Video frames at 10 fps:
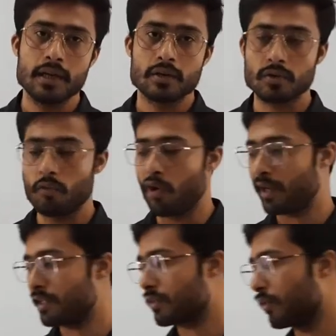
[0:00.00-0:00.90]
So
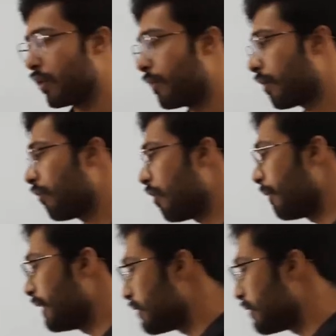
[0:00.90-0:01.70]
what is global warming,